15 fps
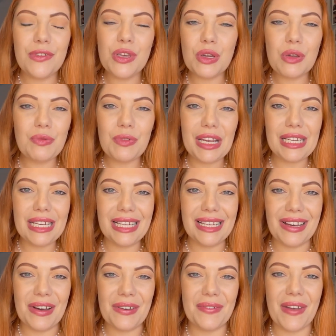you really
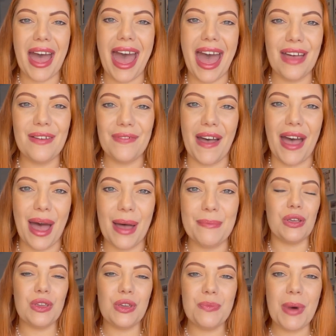love
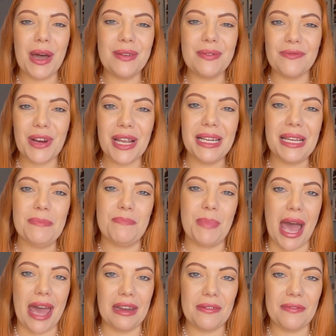FM, you might really
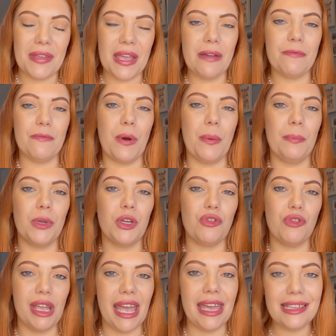benefit from
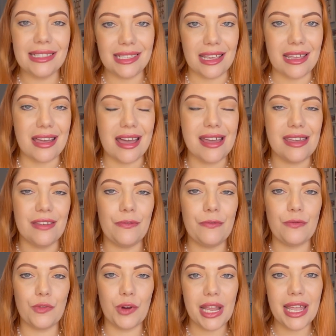creating a
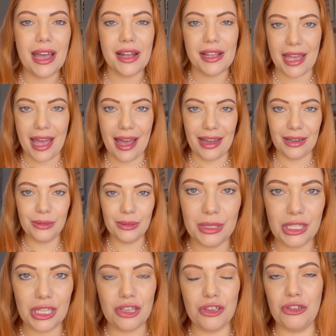free
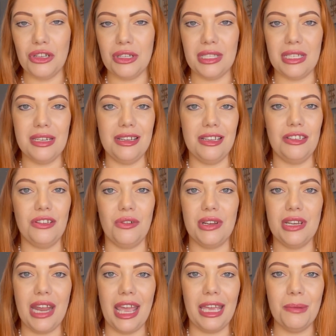account. You just need your
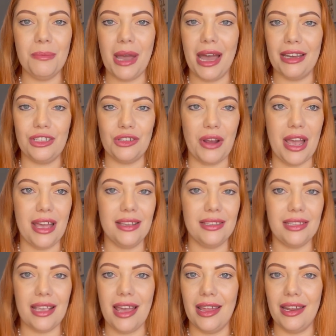name,
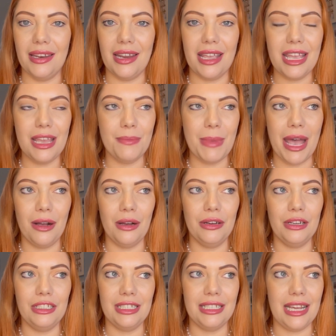address, and email
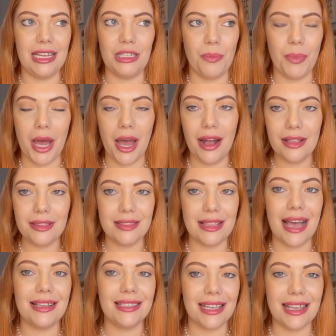and date of birth.
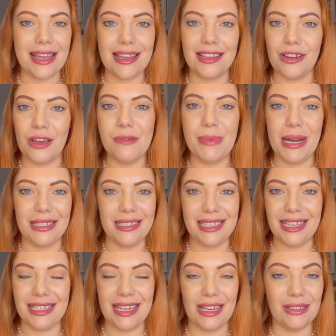That's it. No bank
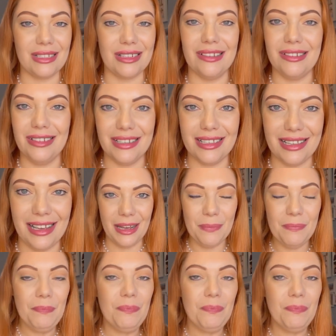details, no nothing.